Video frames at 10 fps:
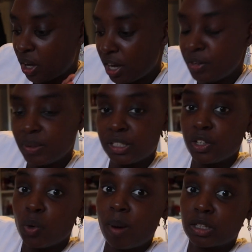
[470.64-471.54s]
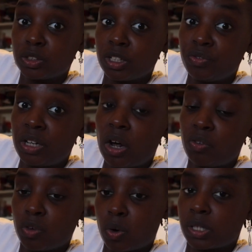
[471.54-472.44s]
Anyways, they go back to the villa.
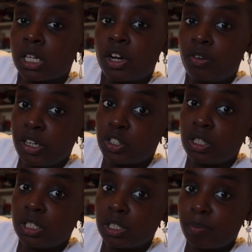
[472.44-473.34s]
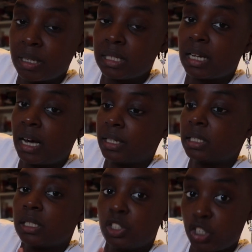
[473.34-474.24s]
Of course, Rachel is pissed
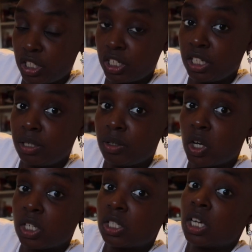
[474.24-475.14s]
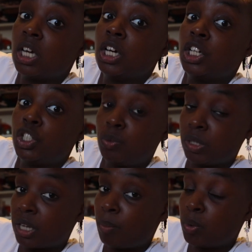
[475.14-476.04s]
at Justine because she
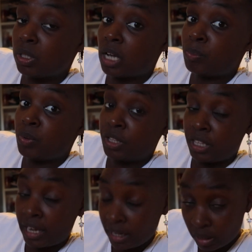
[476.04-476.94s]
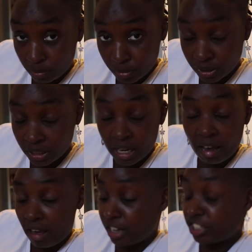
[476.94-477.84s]
was coupled up with Caleb,
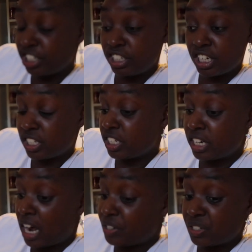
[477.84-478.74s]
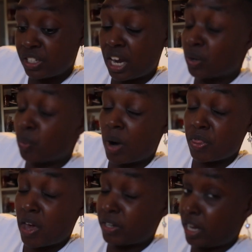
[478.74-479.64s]
and she just didn't understand where
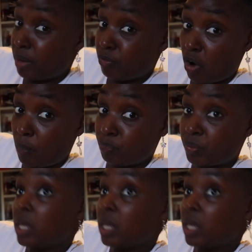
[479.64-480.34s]
that came from.